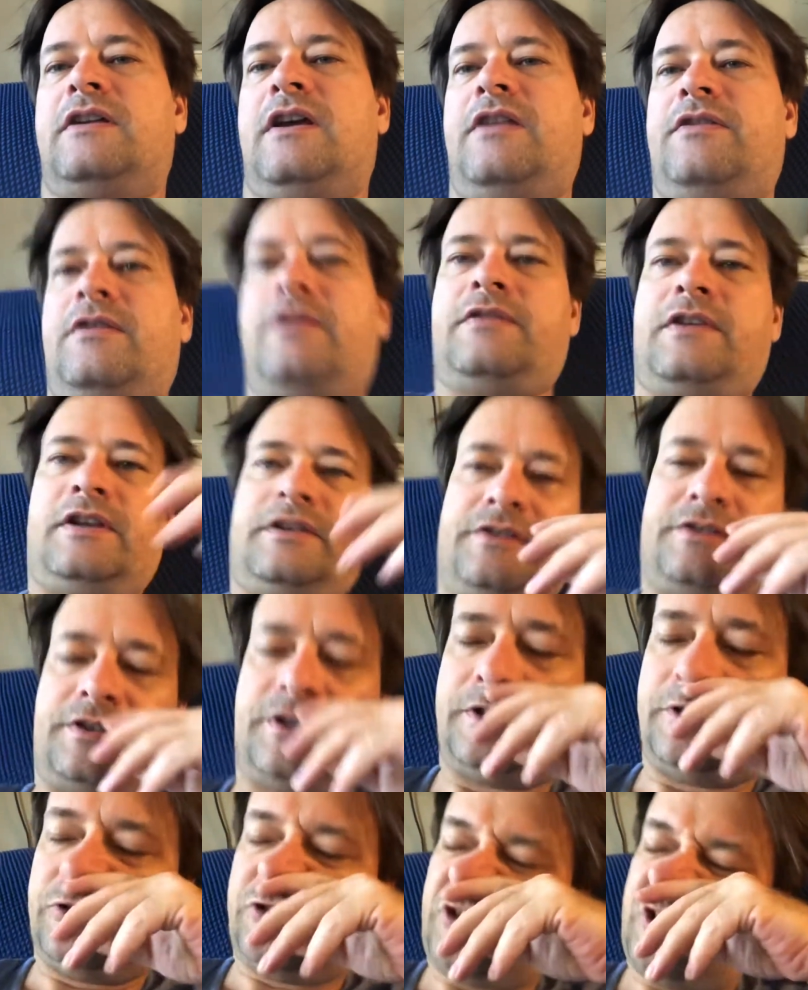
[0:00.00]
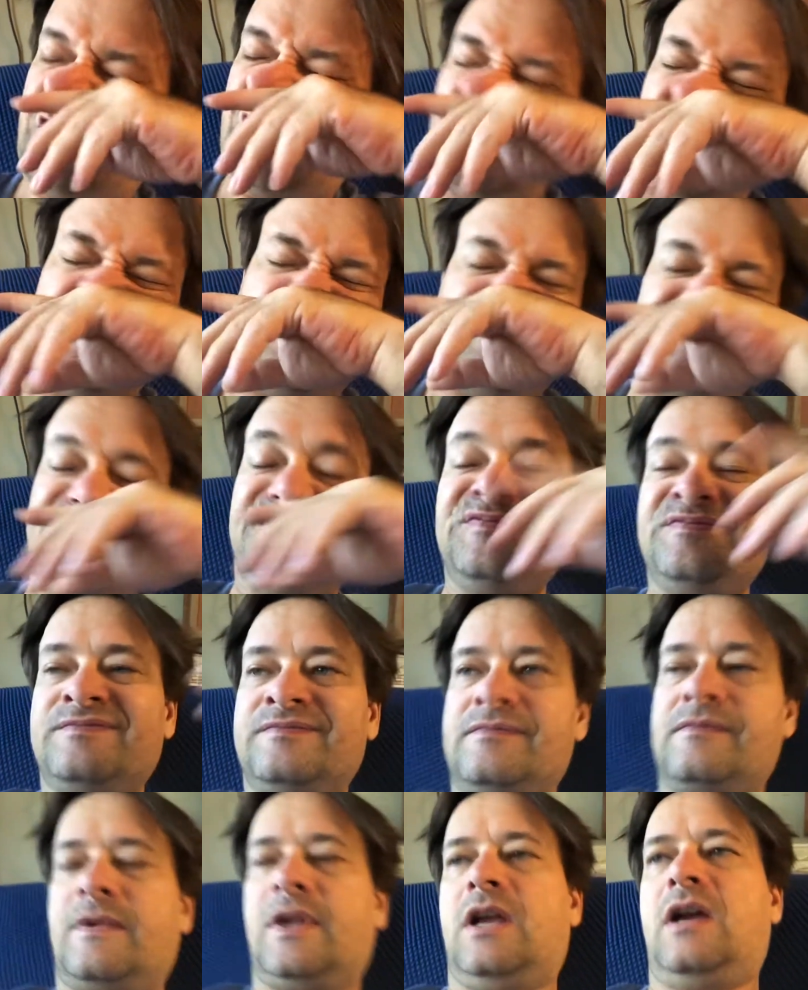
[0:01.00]
other things too. So,
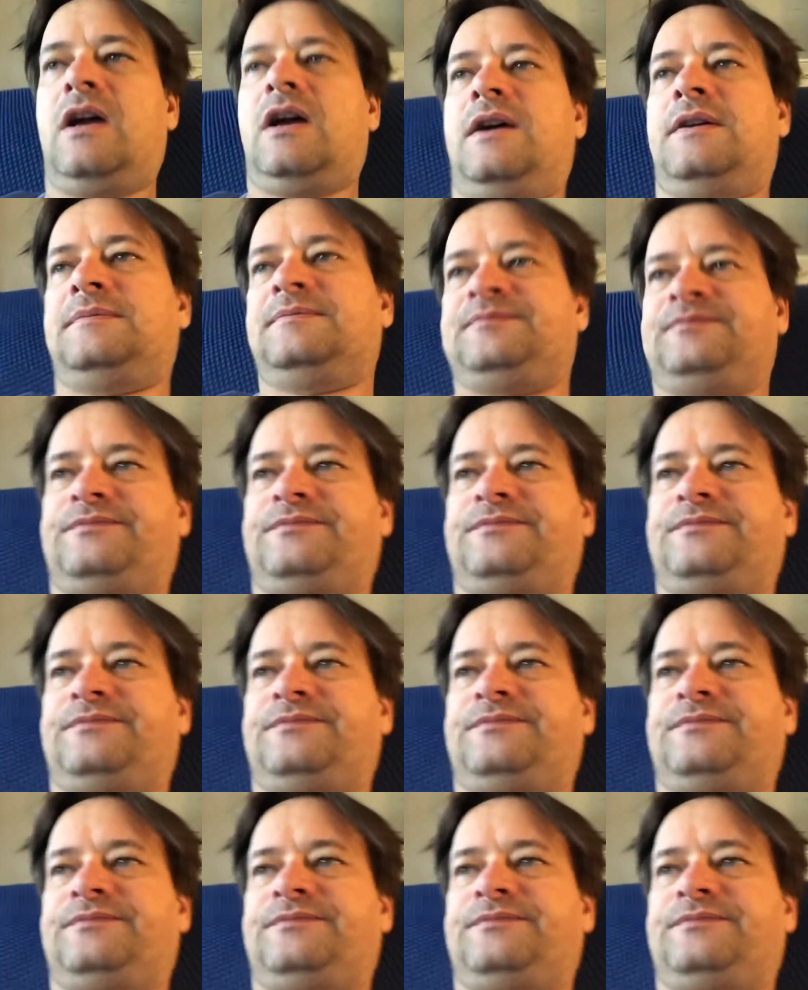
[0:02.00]
I